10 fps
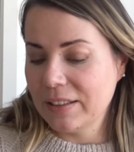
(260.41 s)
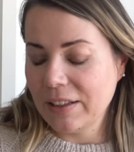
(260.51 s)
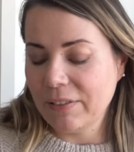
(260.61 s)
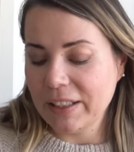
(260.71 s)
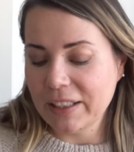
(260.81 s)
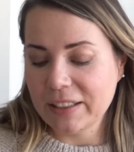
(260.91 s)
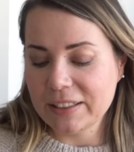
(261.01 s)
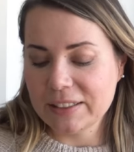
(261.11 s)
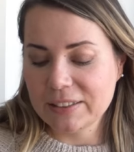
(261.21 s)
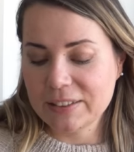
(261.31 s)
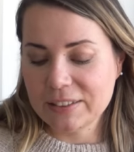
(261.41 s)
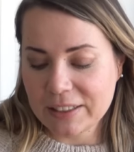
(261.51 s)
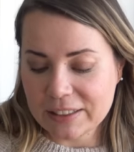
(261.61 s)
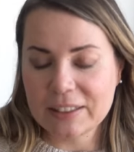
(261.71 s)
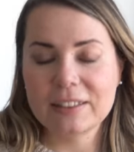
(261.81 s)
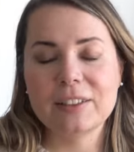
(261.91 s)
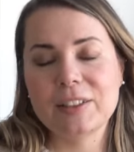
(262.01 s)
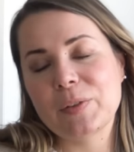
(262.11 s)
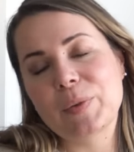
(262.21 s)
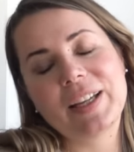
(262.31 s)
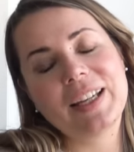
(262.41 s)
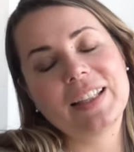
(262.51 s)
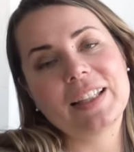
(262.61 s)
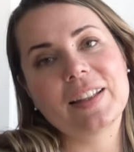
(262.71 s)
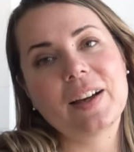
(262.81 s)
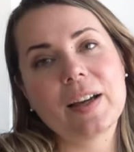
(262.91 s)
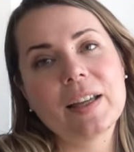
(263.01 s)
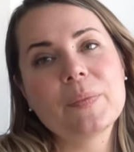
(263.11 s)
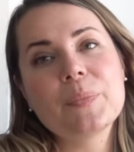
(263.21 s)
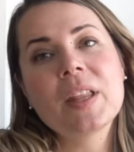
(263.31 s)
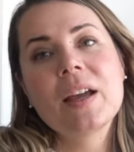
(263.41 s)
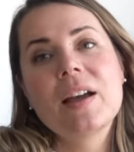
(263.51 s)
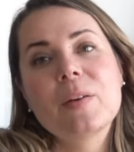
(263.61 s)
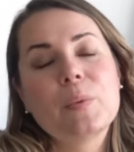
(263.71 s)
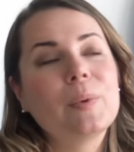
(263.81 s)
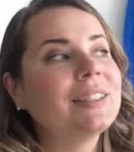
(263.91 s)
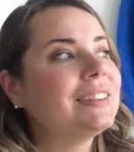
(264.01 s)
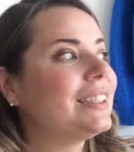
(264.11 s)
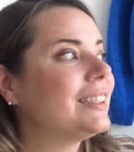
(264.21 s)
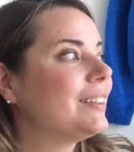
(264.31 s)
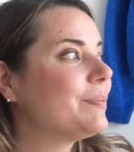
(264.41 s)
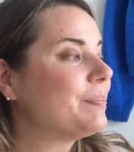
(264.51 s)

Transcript: everything is just the way that I wanted